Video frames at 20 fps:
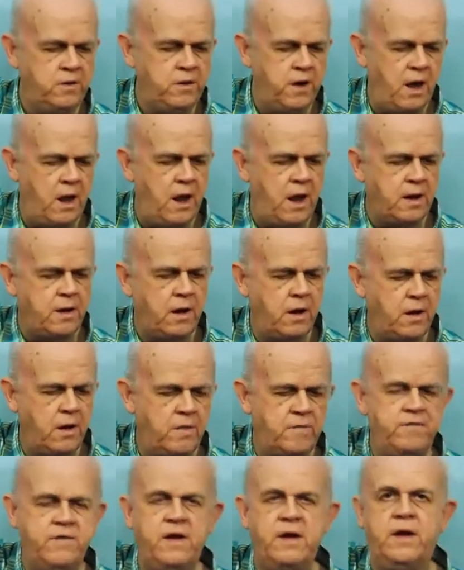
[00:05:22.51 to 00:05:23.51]
Kind of like a
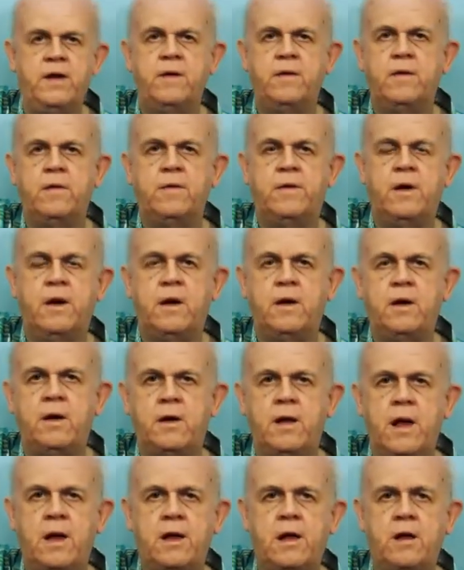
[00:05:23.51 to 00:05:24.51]
little V, okay?
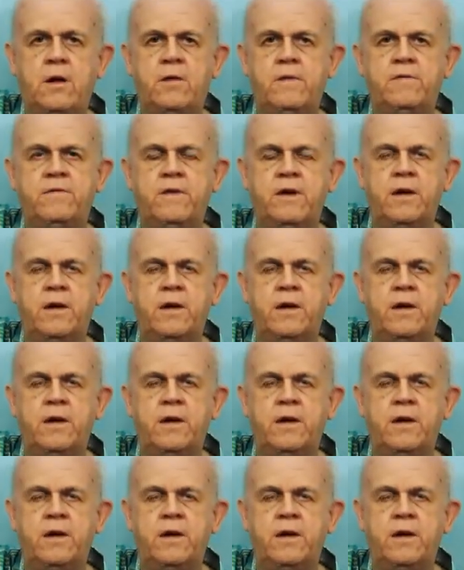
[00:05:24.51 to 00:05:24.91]
Like a little